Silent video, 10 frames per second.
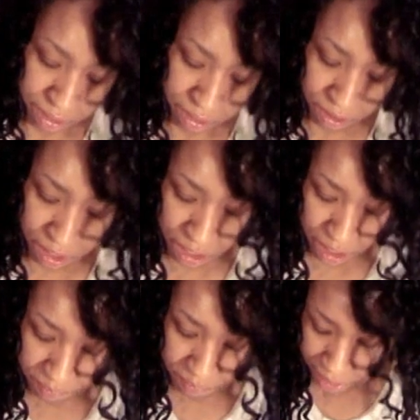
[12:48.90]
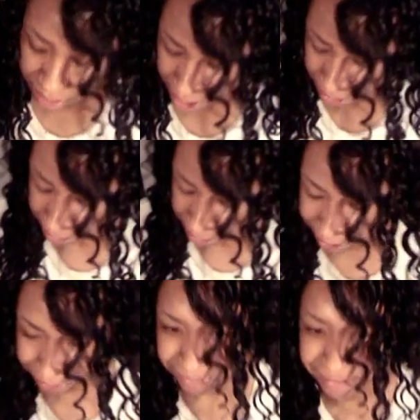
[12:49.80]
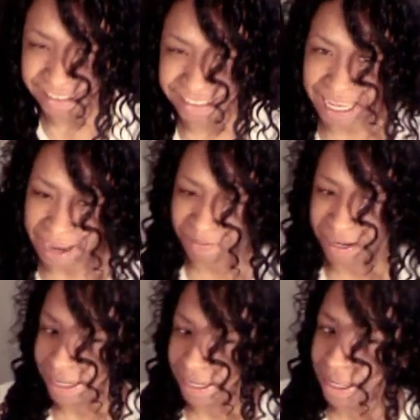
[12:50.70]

there. I put a lot of it. Sorry.